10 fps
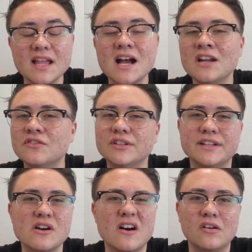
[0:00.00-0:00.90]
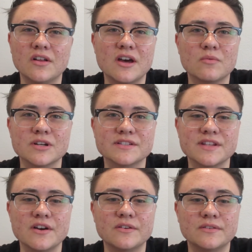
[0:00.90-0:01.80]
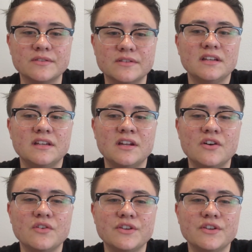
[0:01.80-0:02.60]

I don't really know how all that works though. You know,